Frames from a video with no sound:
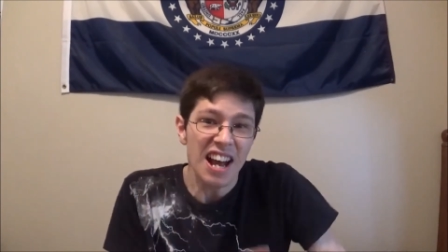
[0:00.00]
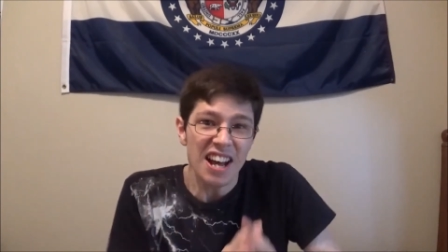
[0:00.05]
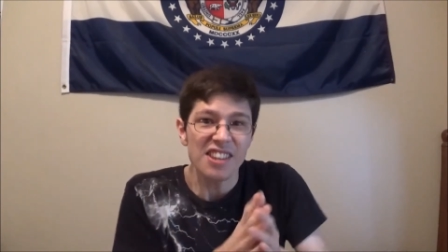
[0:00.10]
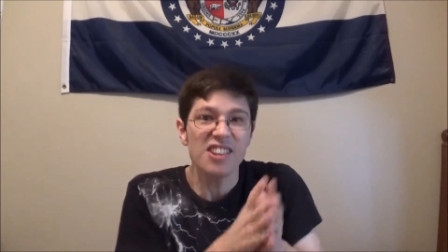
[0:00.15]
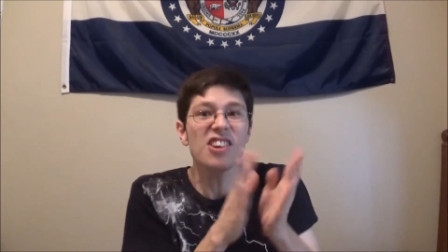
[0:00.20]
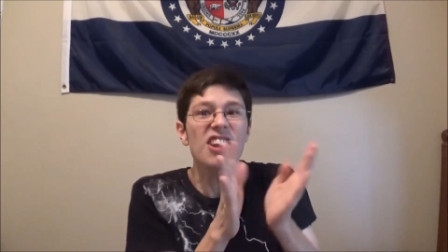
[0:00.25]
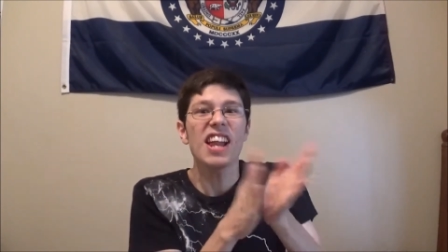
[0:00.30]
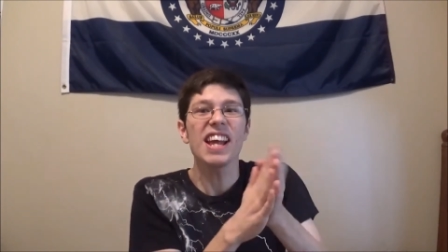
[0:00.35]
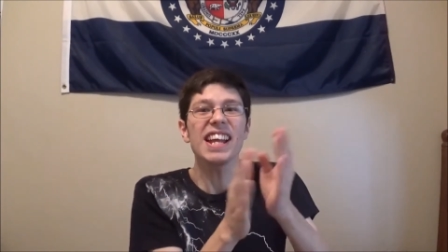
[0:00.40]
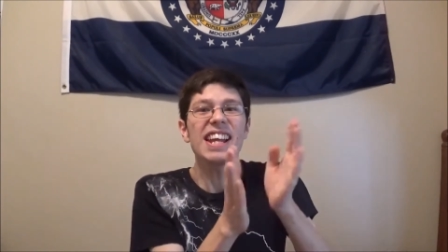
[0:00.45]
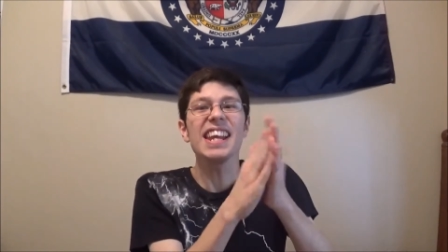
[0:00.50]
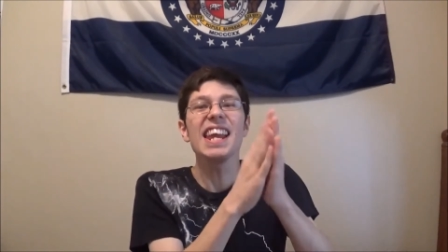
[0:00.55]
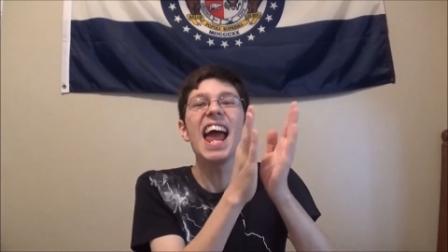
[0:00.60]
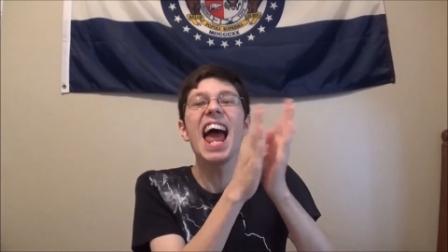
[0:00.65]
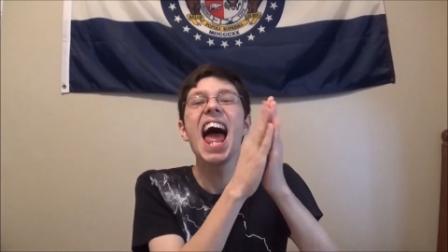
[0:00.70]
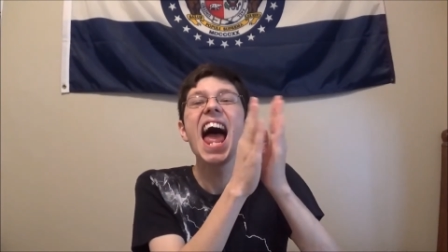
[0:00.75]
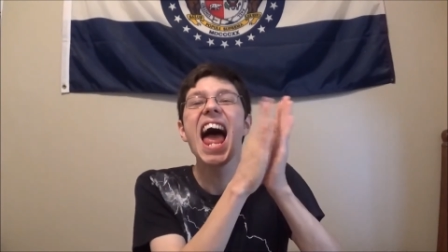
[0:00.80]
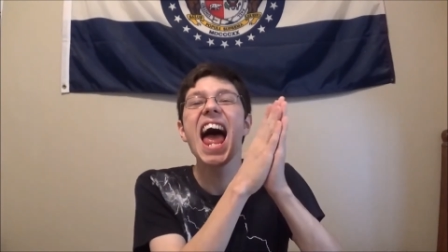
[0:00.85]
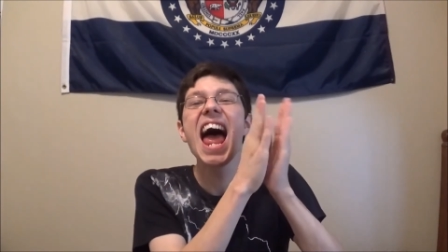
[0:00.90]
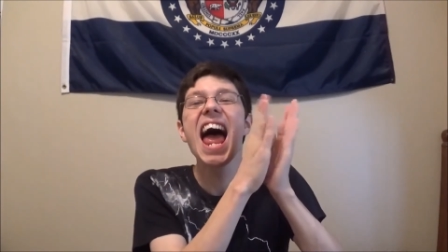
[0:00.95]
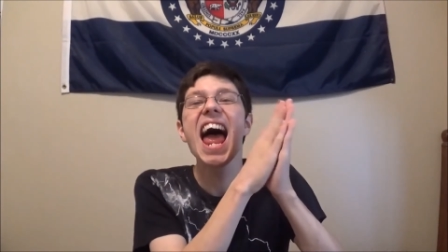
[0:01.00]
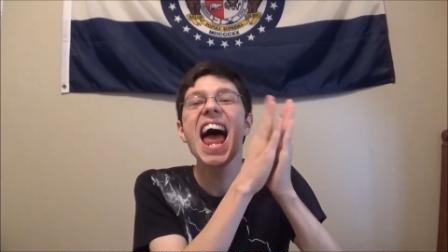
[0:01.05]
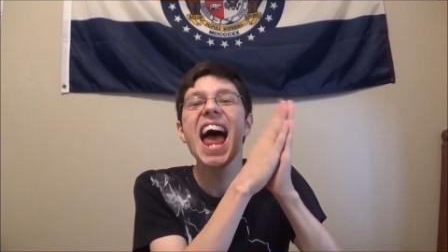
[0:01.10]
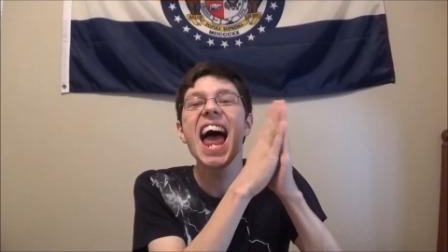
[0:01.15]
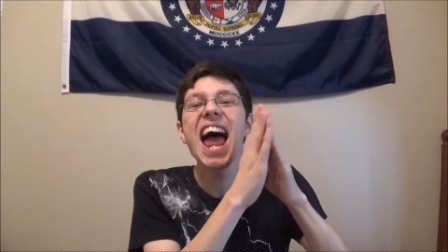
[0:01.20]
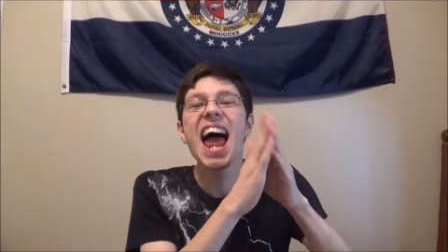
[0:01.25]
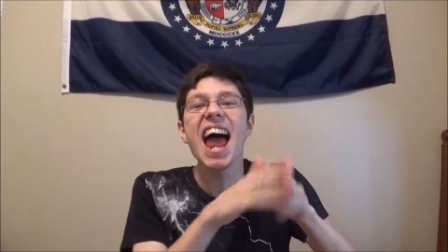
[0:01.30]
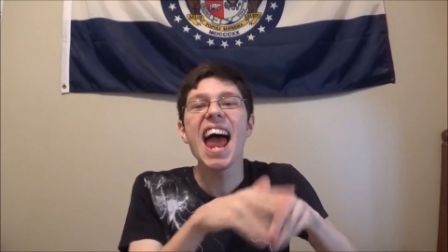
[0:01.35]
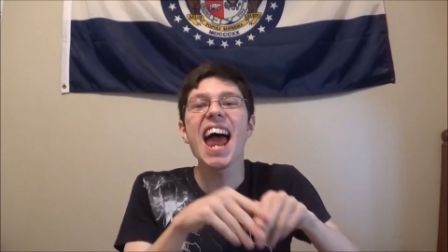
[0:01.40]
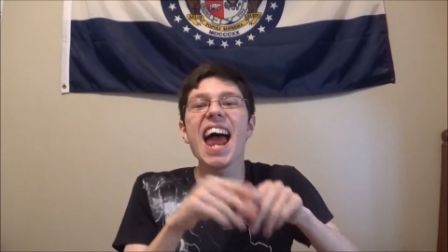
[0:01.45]
They're like,
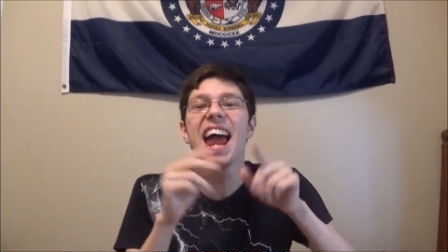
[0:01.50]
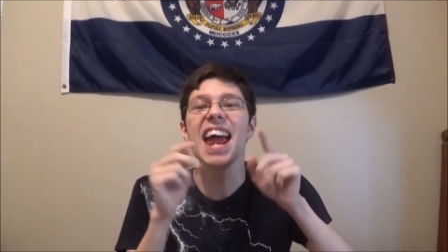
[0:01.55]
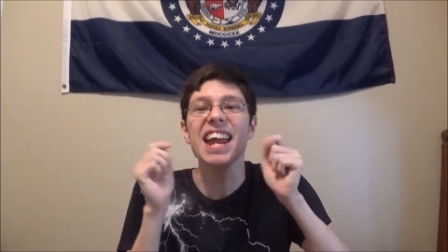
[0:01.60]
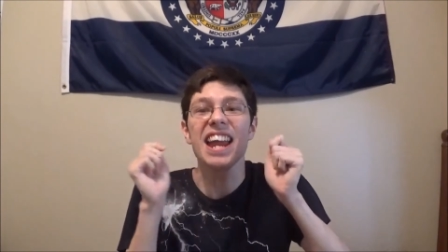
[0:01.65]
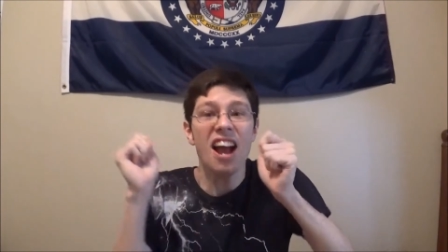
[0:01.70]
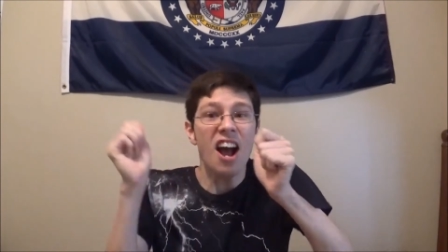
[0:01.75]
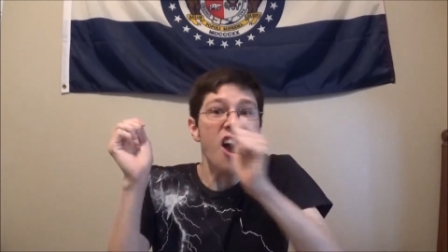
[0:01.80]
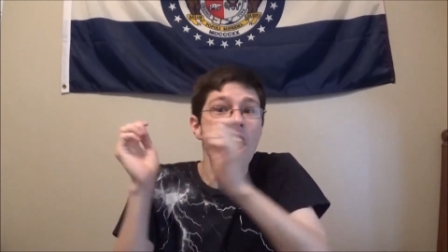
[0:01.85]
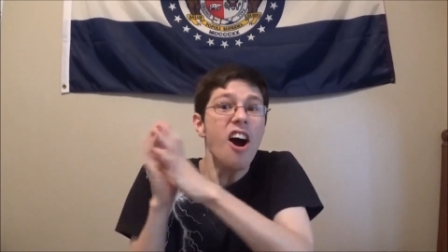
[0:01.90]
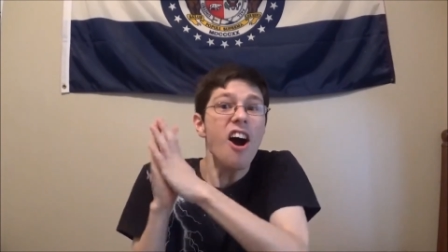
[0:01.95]
yay!